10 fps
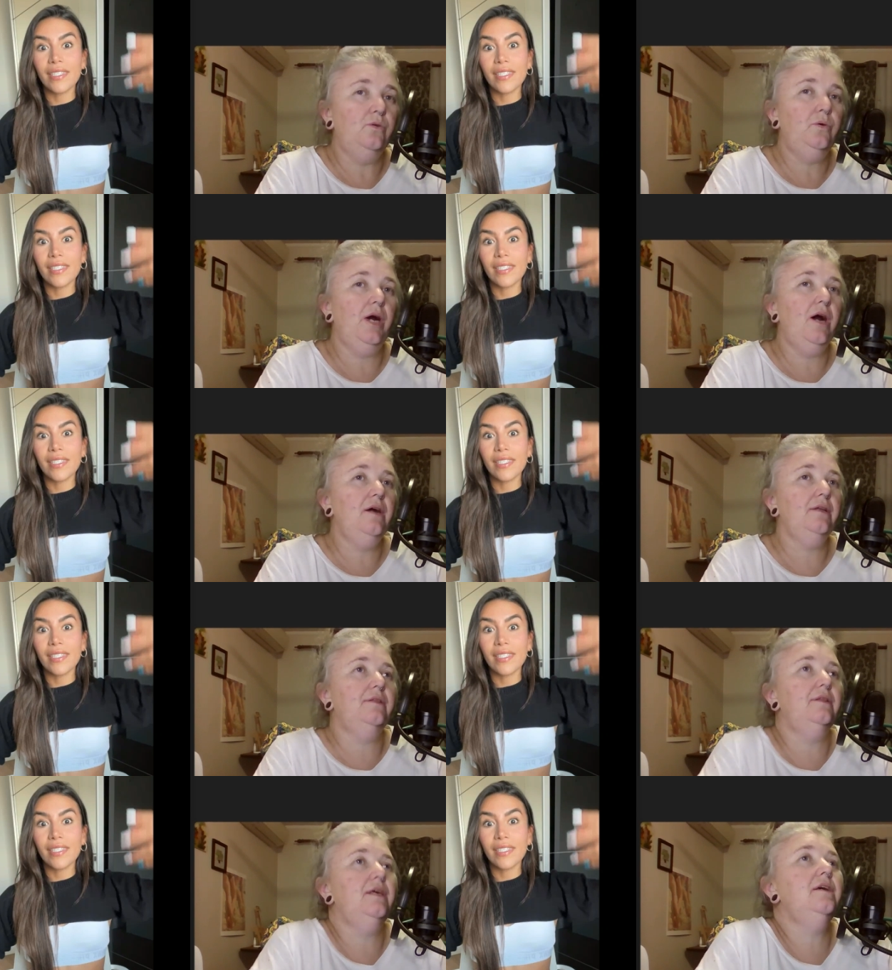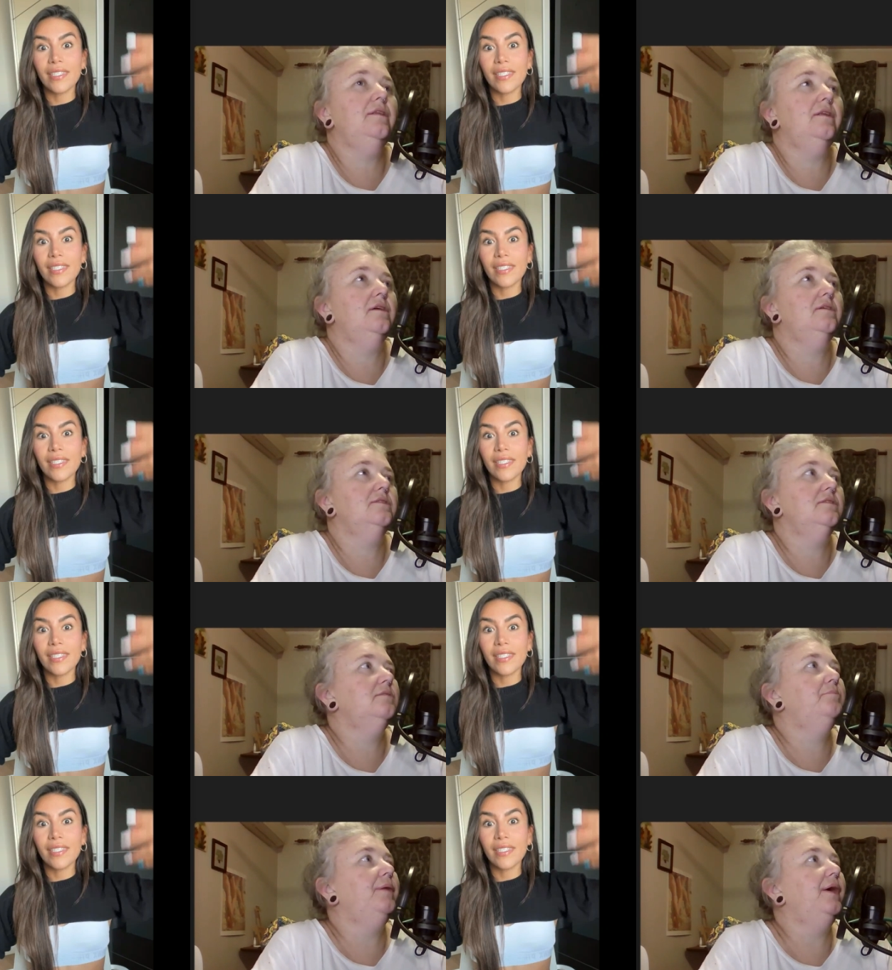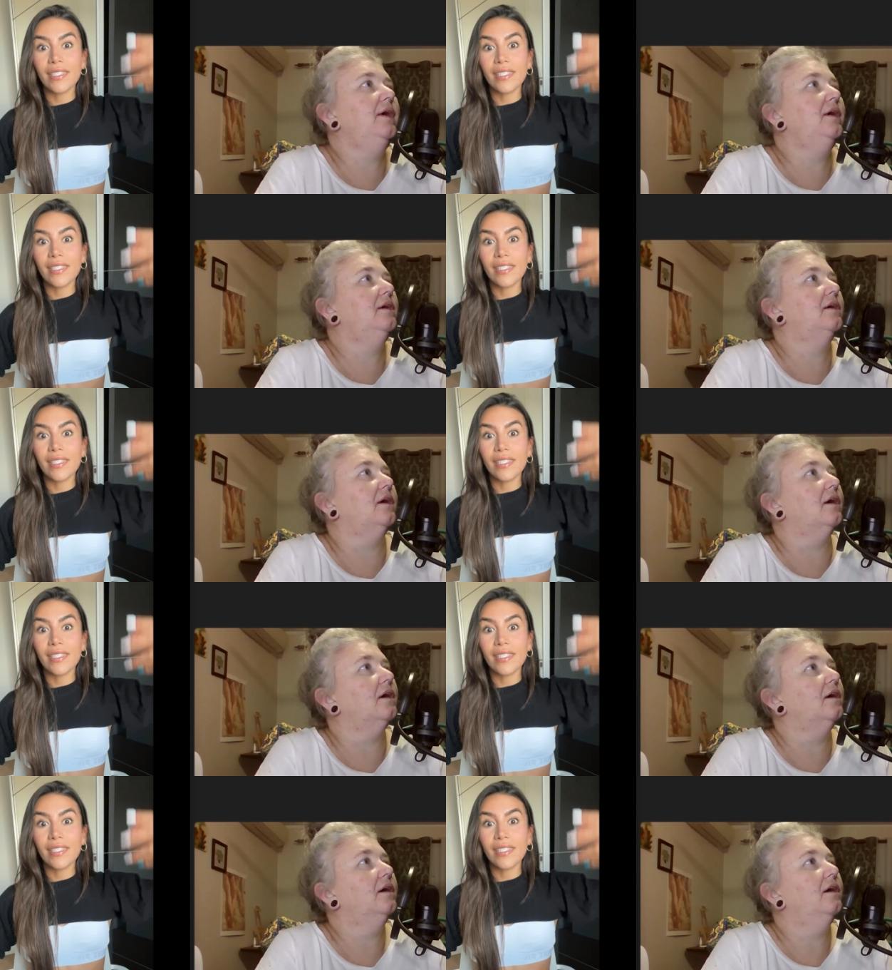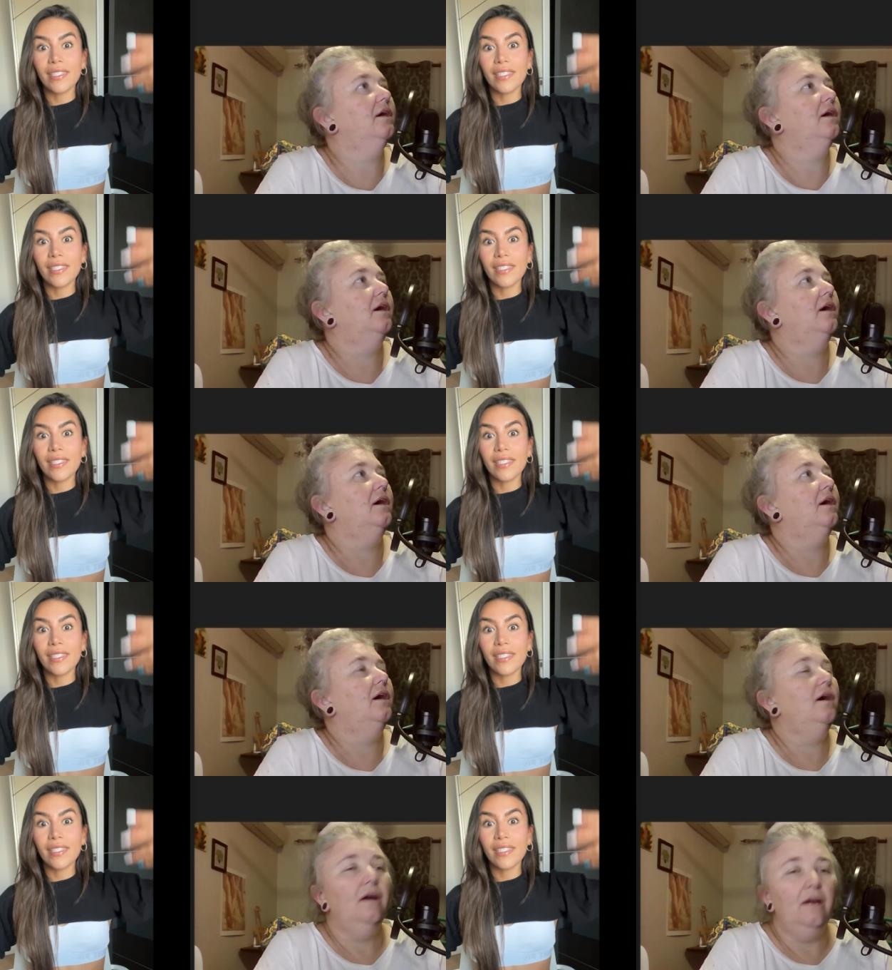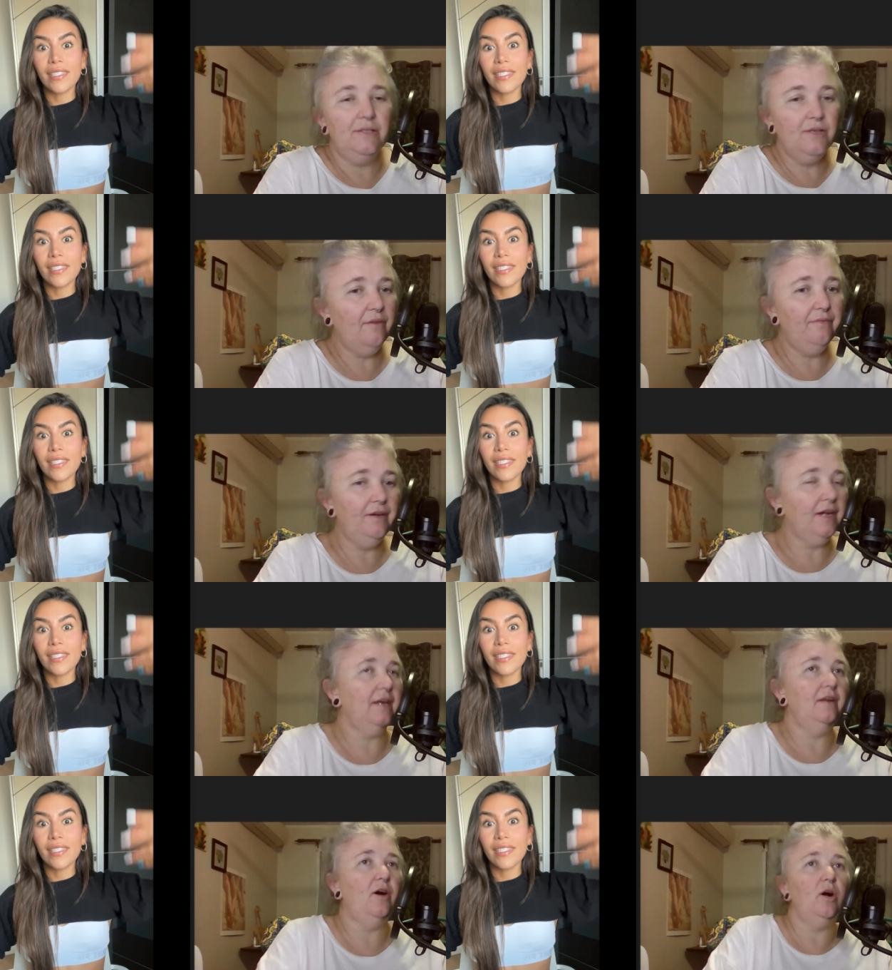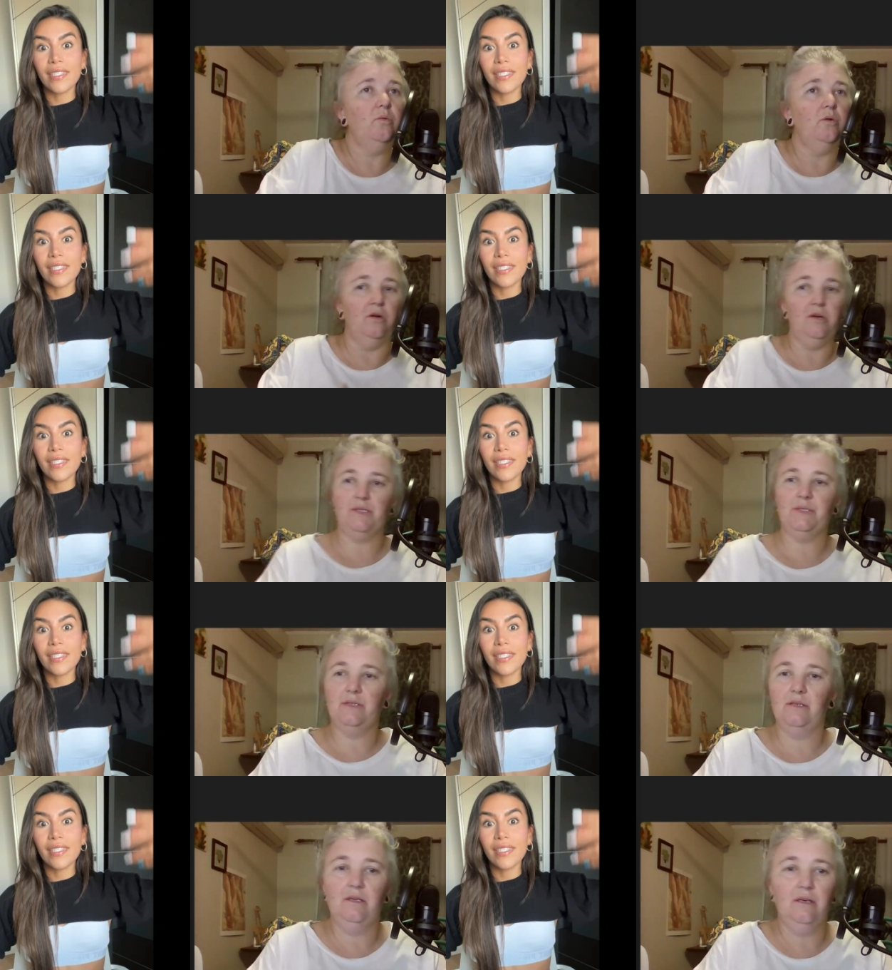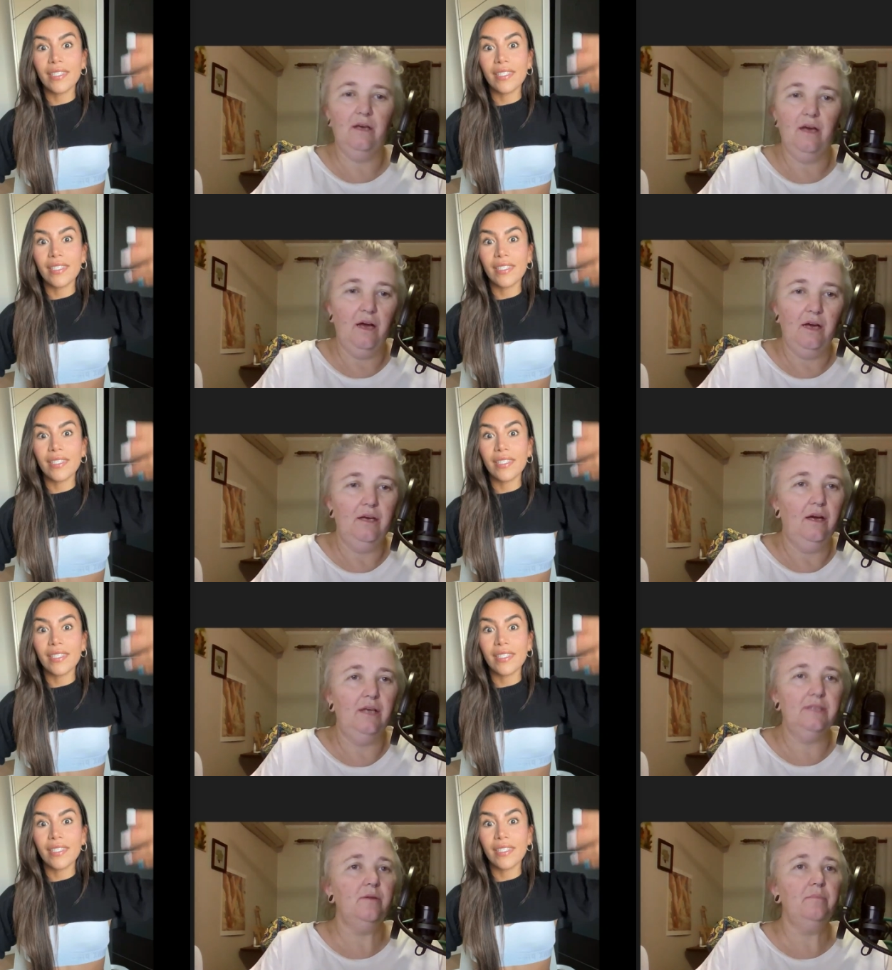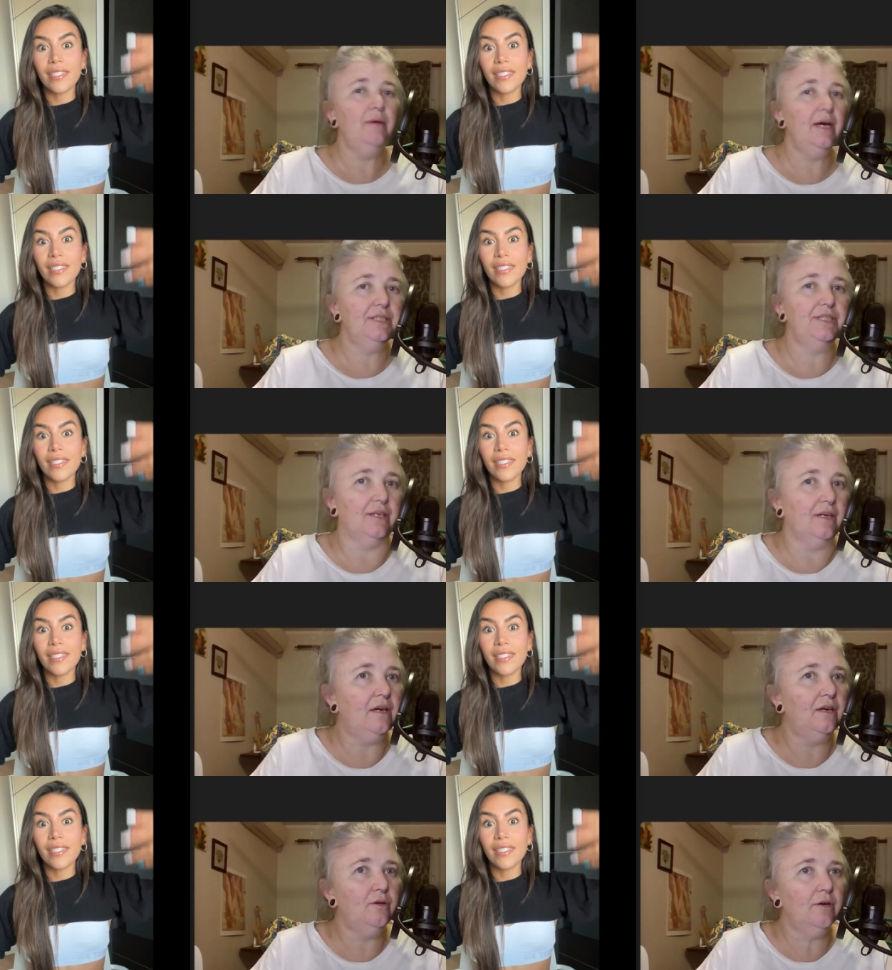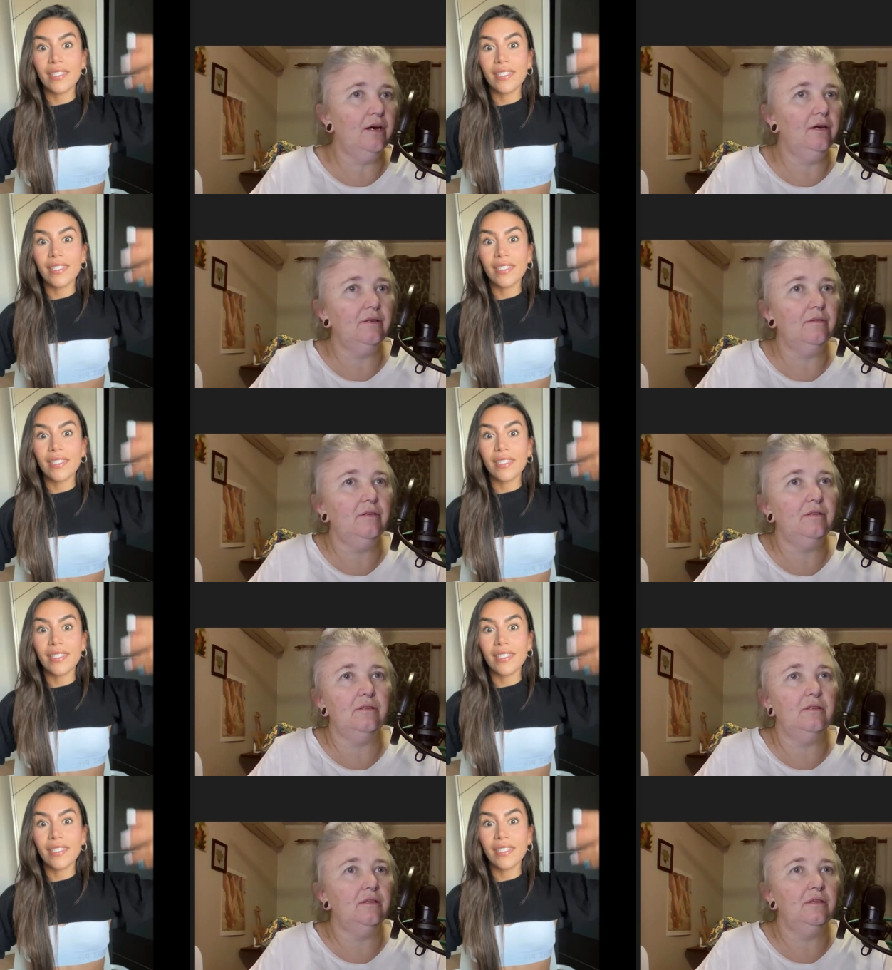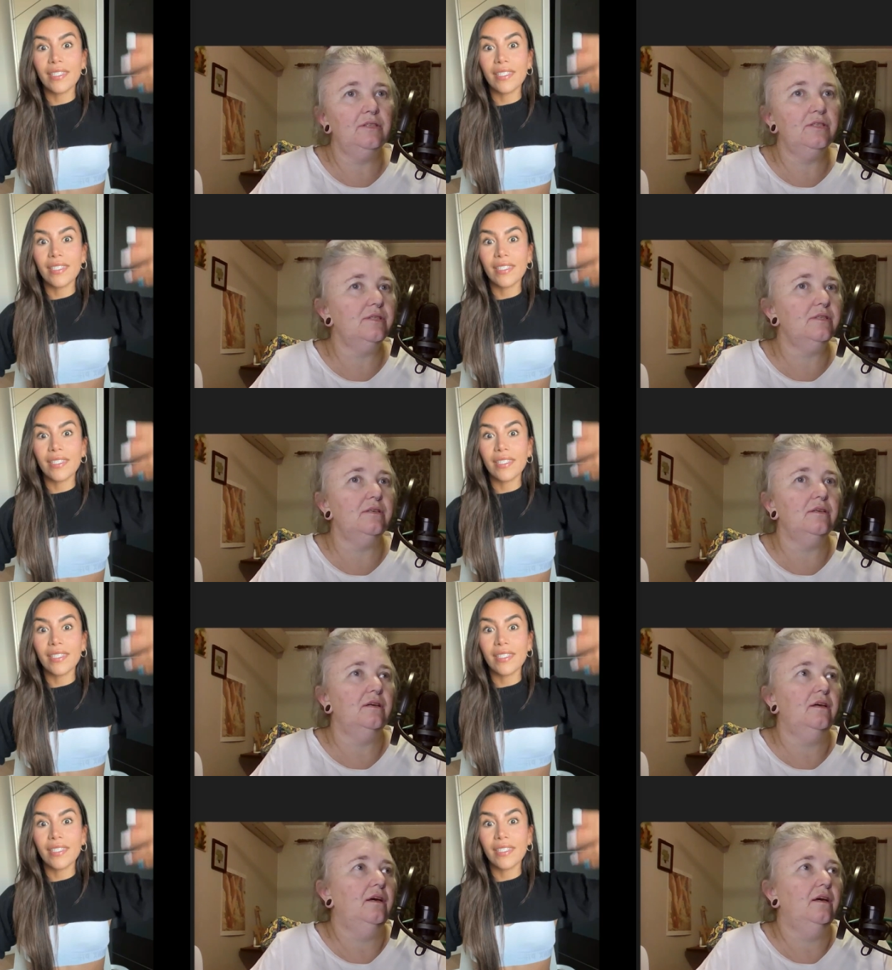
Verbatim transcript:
Speaker 1: You can't think things into being! It's not fucking Hogwarts. It's not magic. You can't. You just.